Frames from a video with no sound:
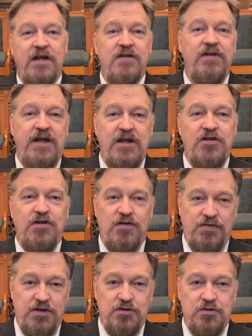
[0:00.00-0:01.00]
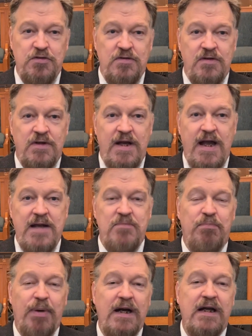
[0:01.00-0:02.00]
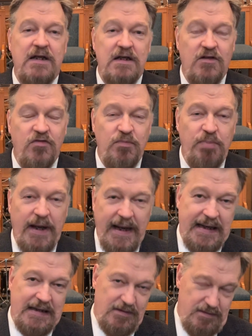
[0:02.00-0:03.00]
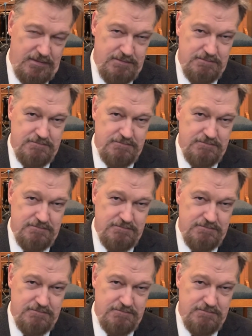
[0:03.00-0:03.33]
each of you a bucket of paint